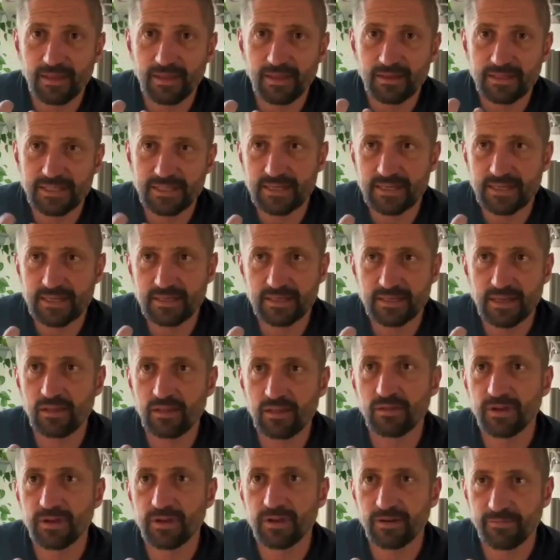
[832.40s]
sixth
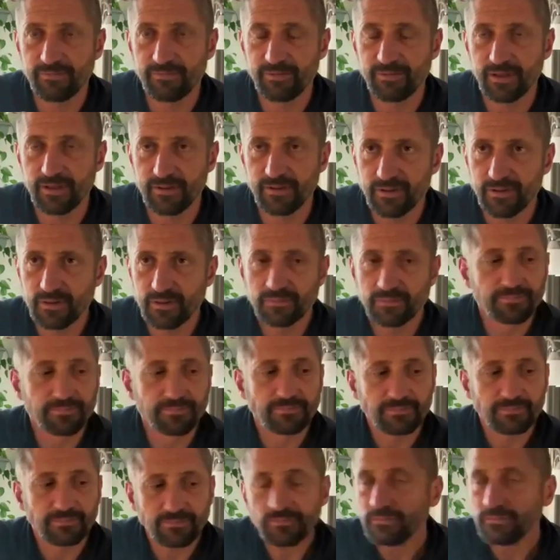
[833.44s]
element of flavor,
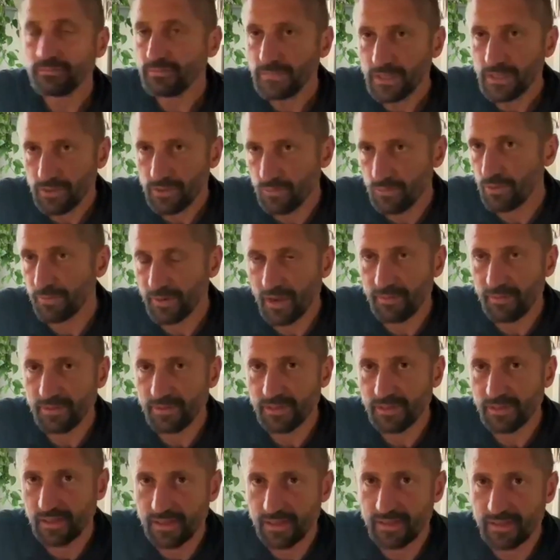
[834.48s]
you will probably
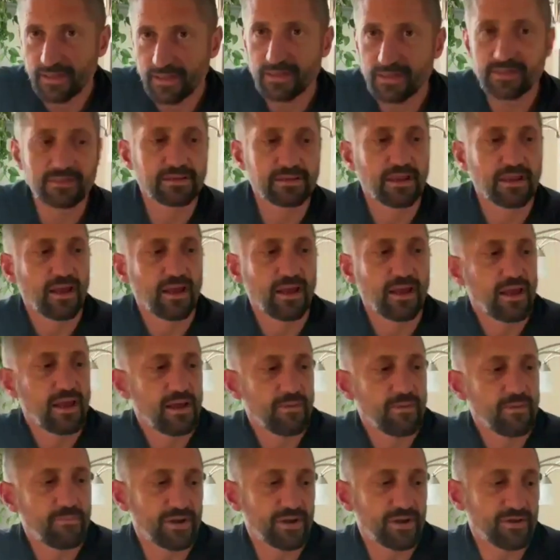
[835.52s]
like this.
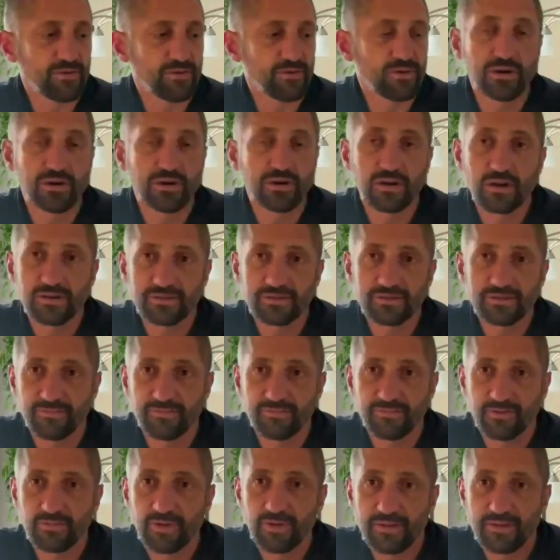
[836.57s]
But you could also, if
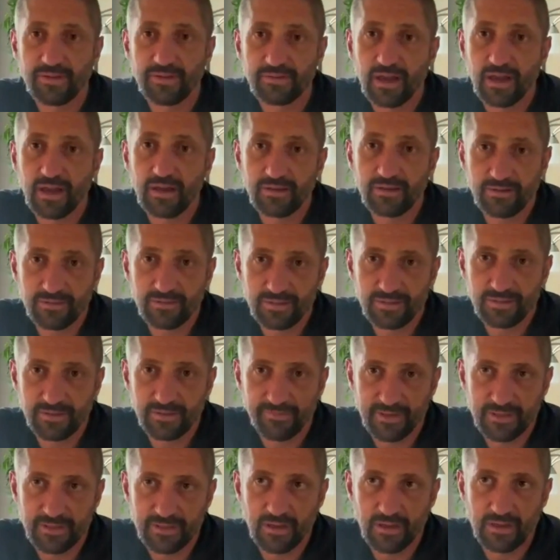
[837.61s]
you'd rather not use the
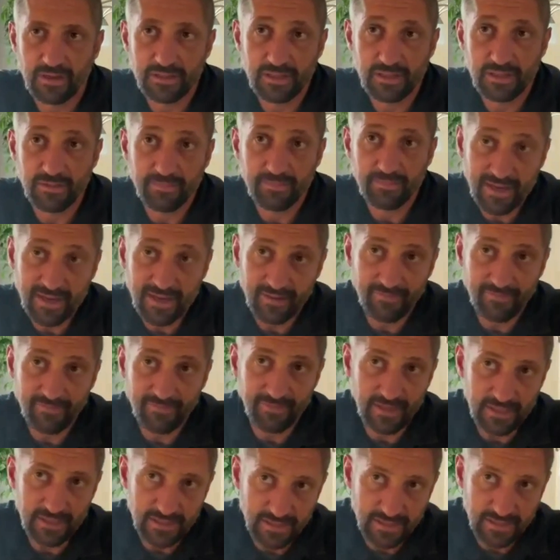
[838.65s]
fish sauce and make it
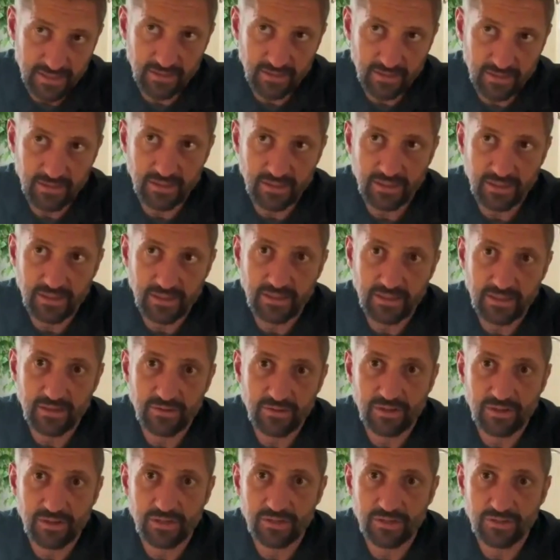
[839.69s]
vegetarian, then
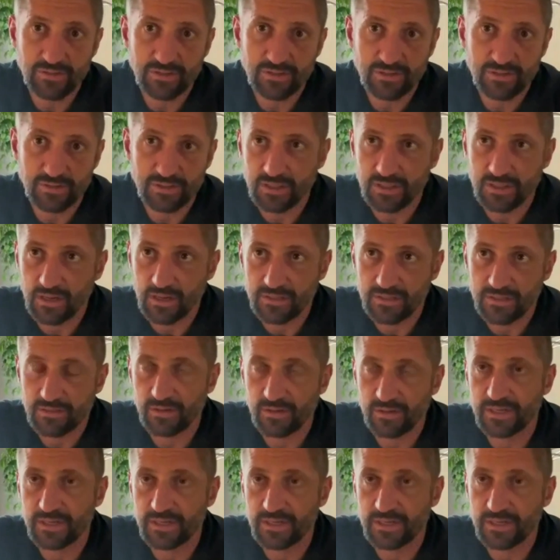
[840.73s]
you could use soy sauce